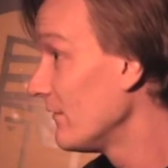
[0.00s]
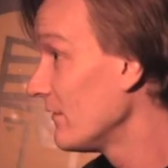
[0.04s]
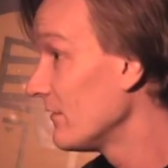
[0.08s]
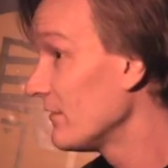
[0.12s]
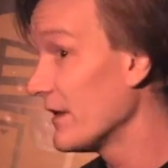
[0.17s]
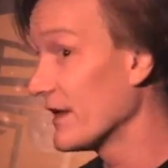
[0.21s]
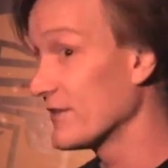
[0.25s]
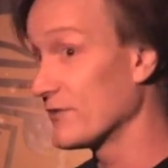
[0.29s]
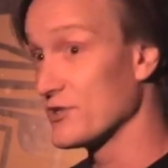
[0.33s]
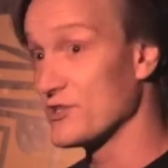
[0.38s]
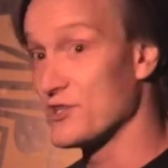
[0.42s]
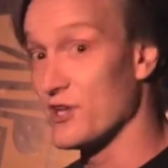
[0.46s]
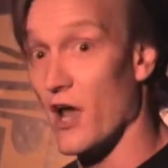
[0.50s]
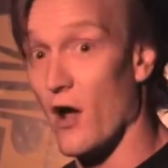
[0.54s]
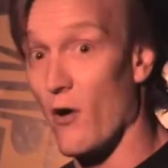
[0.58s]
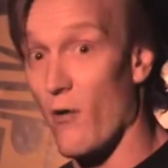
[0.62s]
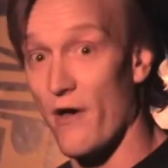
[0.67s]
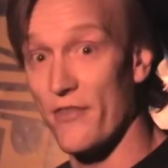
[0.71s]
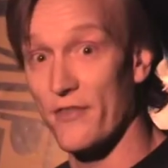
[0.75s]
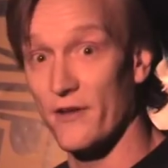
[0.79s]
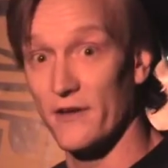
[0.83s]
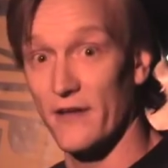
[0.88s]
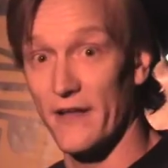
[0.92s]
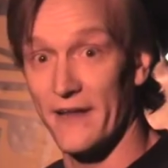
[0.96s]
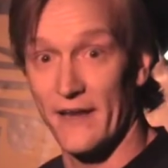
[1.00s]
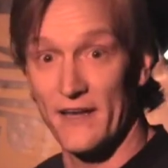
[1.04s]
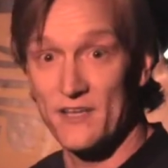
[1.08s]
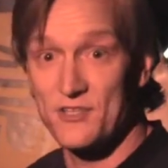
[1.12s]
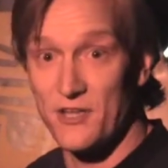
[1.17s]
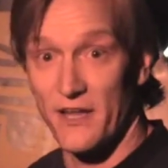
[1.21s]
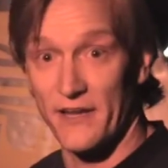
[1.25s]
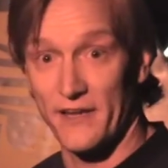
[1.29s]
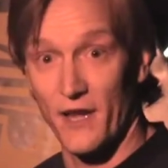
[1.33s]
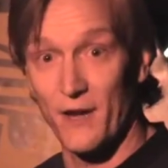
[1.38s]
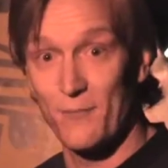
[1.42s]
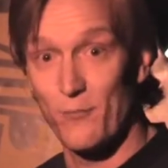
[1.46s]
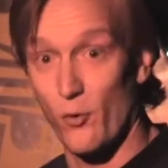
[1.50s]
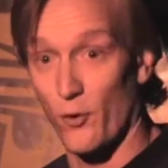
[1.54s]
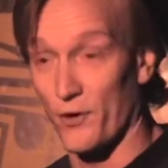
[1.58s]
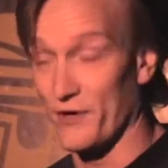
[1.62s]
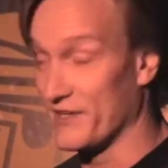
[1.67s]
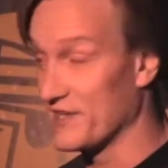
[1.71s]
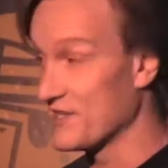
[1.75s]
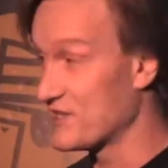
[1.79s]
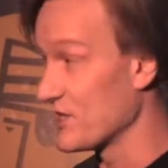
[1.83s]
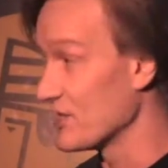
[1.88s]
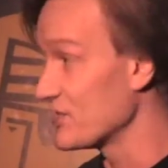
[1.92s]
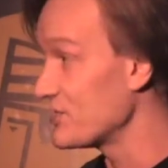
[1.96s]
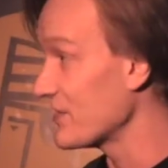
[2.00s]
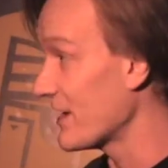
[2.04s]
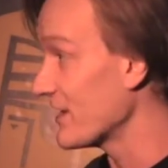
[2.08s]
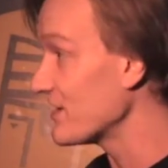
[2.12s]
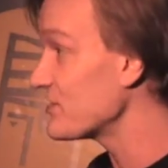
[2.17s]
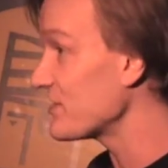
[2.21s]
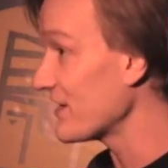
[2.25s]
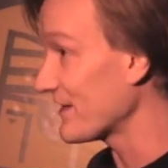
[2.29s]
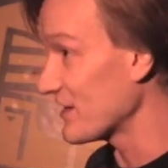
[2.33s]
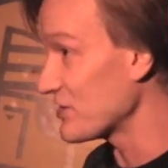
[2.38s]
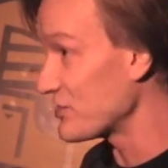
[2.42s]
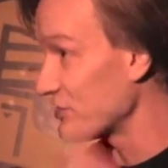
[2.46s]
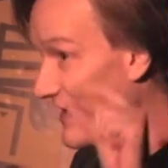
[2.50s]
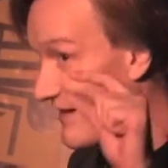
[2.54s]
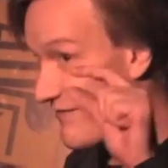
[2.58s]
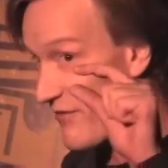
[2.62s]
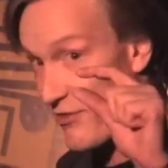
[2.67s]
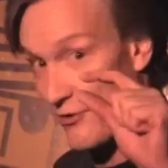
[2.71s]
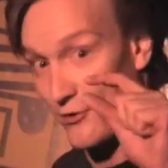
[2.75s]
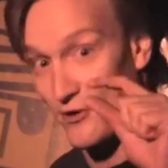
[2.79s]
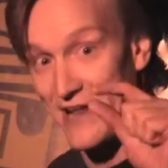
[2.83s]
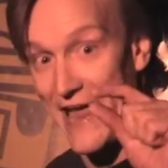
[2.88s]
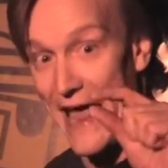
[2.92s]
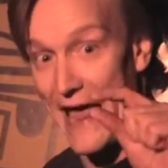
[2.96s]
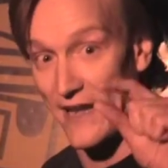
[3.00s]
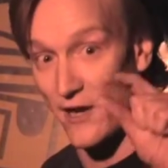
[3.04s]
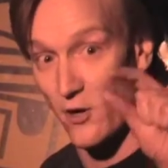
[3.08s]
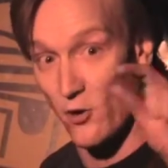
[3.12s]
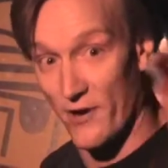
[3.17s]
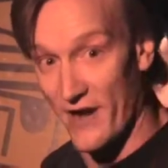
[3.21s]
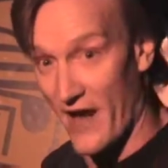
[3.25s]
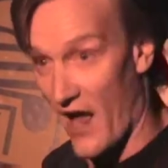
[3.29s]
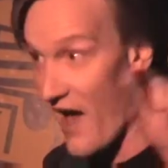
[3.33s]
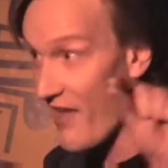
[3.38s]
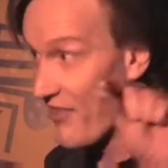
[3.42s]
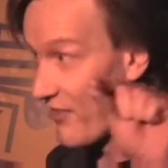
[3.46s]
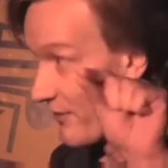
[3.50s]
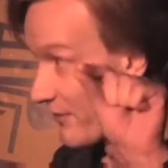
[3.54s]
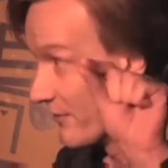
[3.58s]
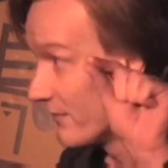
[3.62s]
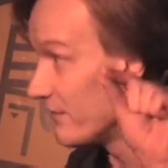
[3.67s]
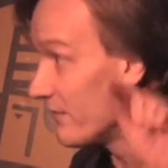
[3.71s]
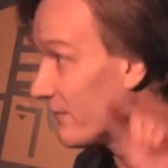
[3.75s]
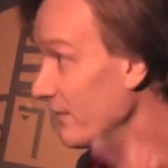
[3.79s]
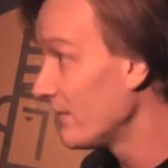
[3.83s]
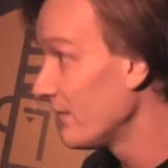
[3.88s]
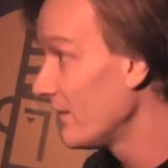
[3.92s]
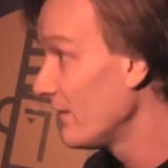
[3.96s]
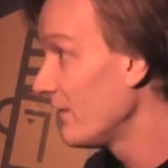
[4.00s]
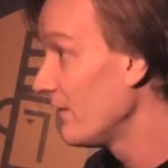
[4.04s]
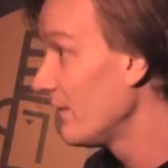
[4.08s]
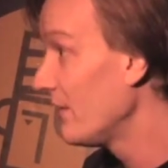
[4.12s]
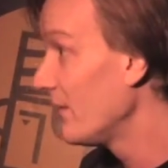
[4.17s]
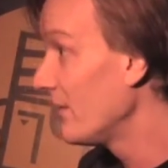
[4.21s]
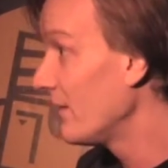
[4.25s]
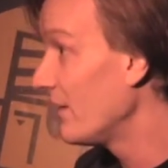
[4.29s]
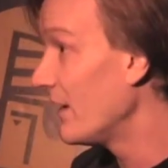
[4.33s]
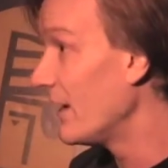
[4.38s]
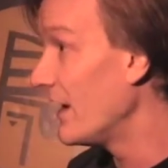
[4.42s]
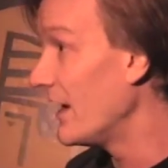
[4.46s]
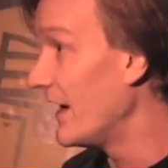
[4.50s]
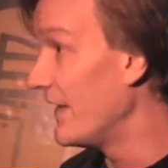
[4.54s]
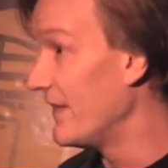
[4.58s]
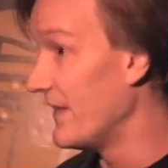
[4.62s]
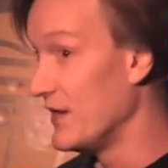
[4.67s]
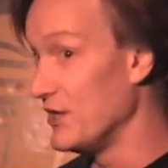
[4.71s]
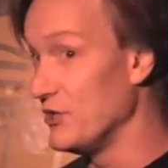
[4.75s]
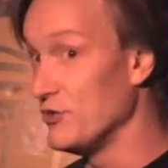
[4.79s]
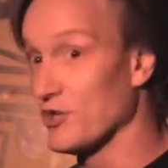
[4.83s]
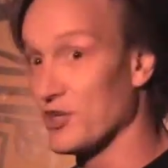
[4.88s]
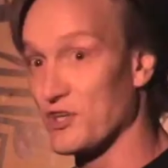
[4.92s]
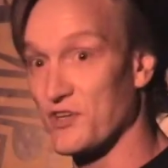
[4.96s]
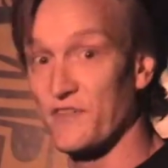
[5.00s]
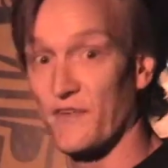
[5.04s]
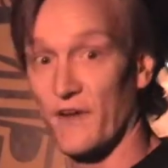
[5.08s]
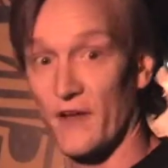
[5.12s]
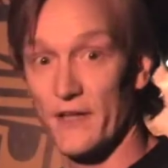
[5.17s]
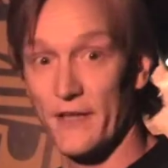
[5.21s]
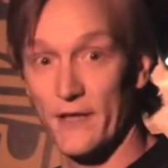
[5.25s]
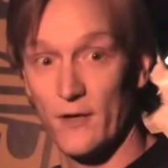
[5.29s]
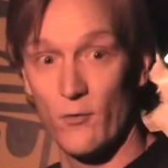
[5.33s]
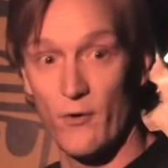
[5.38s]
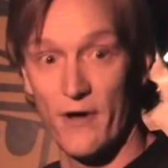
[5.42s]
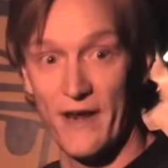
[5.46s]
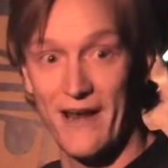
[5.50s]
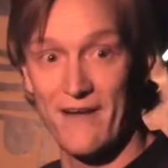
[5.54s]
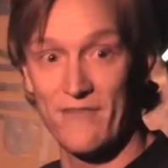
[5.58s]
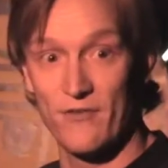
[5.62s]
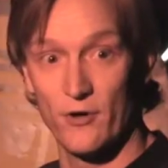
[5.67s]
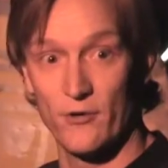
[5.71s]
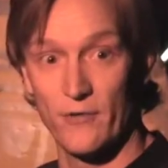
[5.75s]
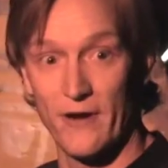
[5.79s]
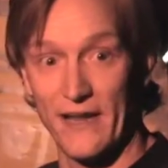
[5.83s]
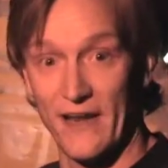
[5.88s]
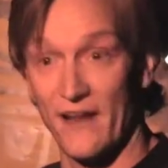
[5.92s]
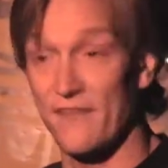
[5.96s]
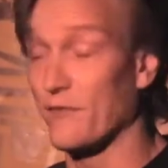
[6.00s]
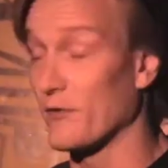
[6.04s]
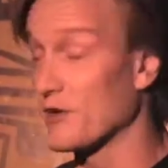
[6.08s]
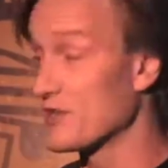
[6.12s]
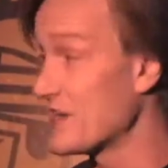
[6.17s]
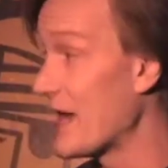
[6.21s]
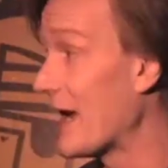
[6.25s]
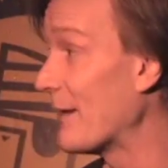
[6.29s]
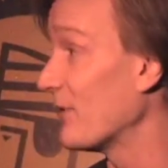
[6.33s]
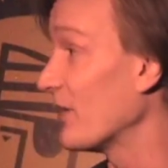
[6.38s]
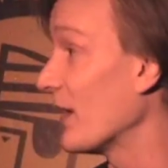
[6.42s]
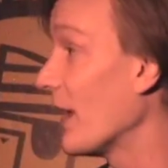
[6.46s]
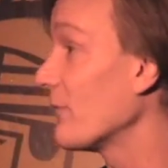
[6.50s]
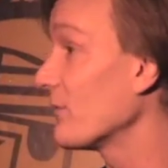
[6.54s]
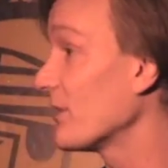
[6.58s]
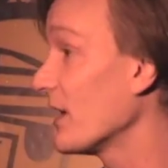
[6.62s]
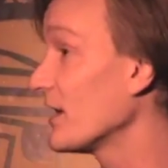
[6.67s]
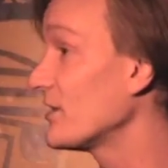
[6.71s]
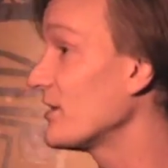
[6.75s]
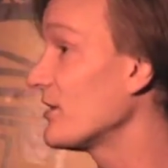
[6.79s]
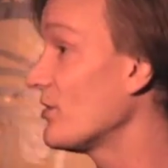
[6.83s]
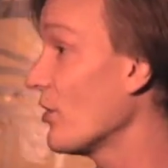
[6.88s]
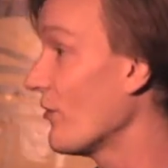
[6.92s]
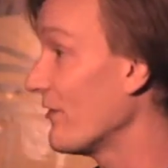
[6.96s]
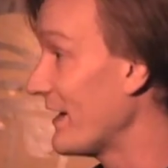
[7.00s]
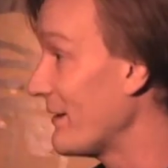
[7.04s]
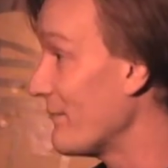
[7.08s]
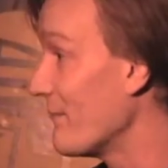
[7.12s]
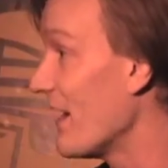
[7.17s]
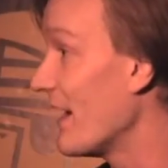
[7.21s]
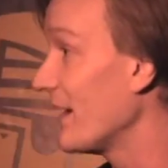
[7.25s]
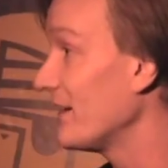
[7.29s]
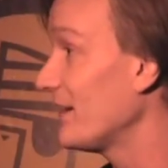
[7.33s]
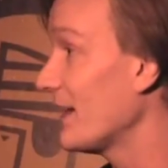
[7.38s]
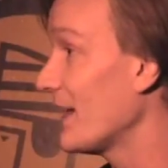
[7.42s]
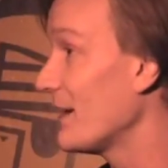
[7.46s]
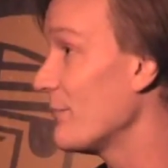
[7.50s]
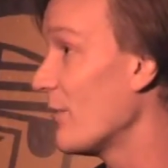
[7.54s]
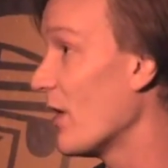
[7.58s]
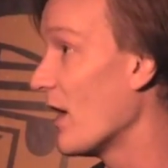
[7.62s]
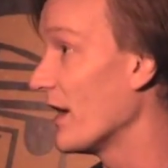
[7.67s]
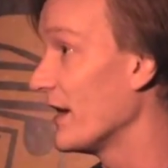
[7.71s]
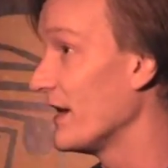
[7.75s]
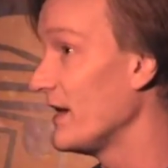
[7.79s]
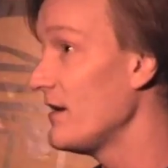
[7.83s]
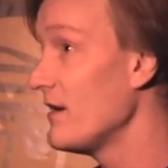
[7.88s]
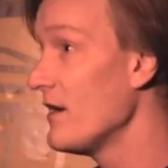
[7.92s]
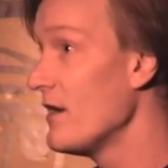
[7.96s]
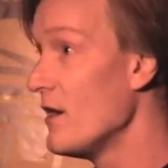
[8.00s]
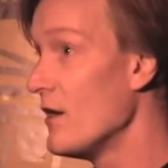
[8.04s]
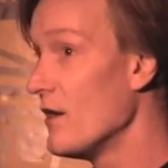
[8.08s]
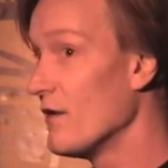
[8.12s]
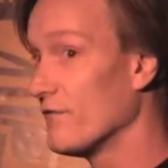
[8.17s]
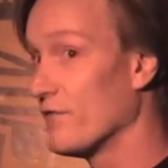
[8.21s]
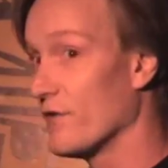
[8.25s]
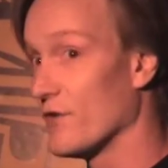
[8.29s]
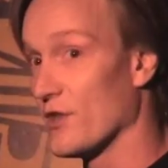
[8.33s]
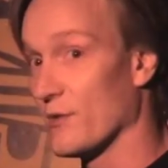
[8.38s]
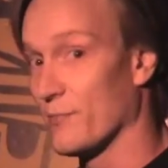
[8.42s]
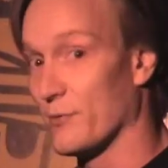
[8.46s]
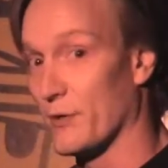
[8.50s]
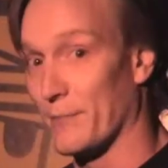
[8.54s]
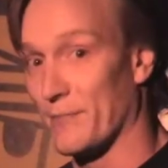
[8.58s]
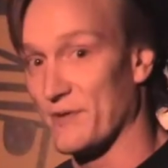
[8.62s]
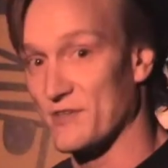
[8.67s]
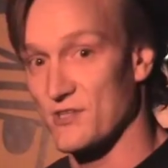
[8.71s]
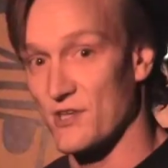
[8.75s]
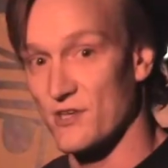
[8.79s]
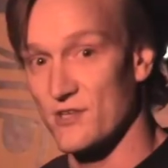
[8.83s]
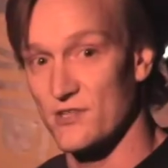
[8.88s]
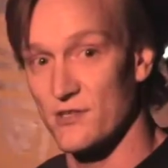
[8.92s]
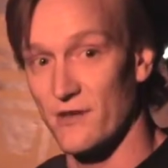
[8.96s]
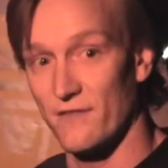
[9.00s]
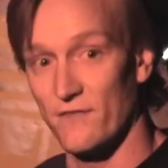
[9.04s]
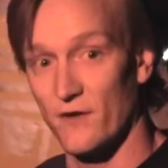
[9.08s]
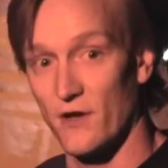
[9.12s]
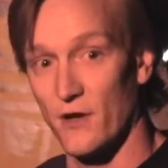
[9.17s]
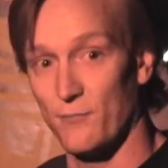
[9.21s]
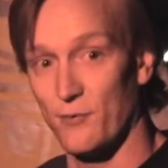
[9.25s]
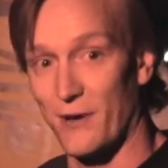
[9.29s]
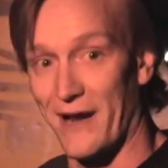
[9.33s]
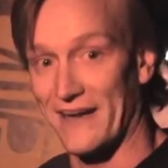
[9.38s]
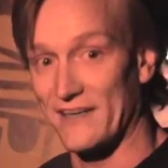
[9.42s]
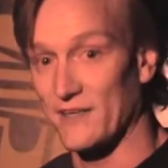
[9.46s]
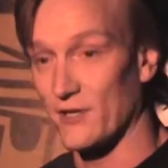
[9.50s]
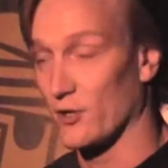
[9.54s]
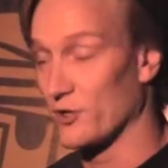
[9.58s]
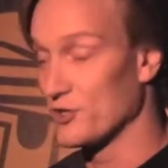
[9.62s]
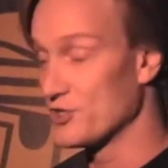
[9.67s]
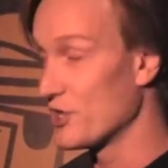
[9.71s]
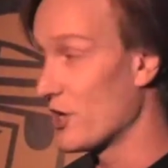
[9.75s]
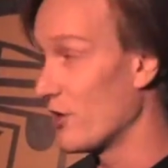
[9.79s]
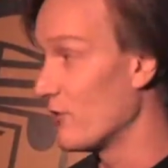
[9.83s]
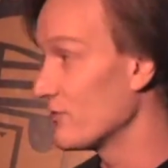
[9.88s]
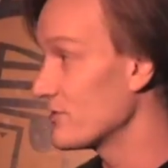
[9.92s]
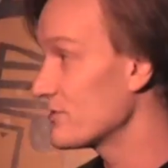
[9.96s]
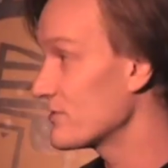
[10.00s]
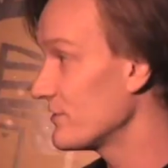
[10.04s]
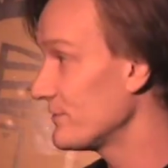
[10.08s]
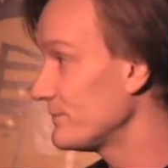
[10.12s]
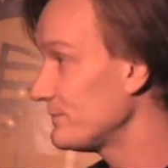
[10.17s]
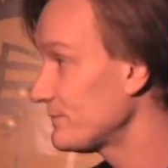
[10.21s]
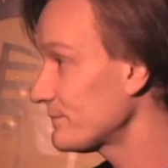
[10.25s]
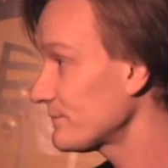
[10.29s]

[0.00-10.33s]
Like, there's no other, and it's like an important decision. I just think they should have a third category, other, and then you just fill in whatever, right? Like, for example, I would like to donate my dead body for the purposes of practical jokes.